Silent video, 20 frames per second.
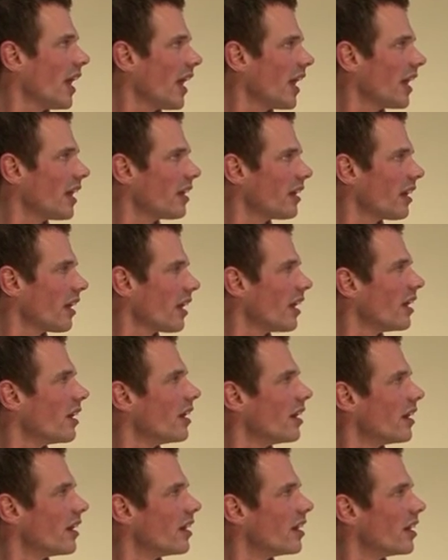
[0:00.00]
and
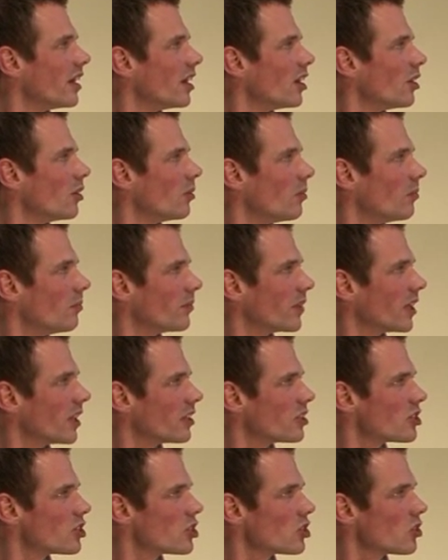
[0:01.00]

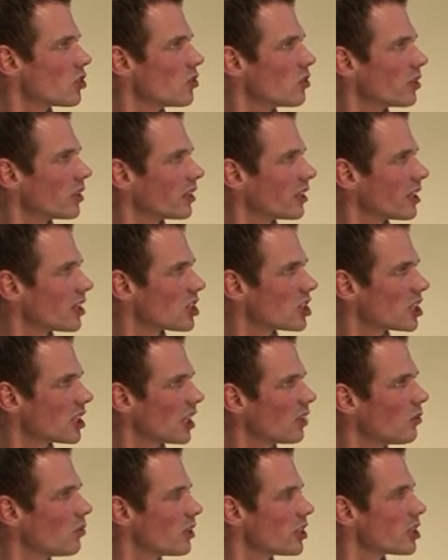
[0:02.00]
to
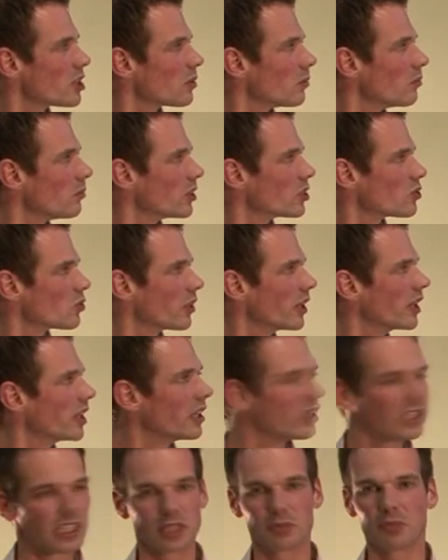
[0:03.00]
distinguish
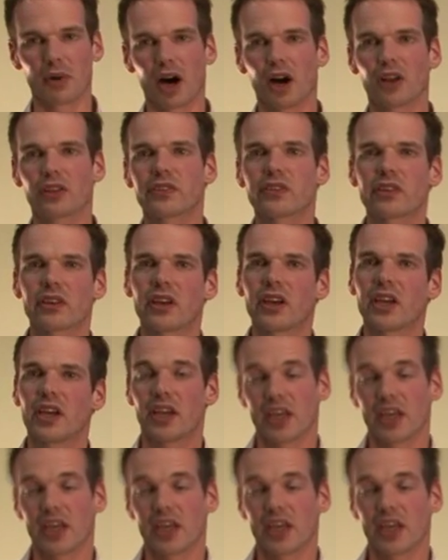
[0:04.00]
between demand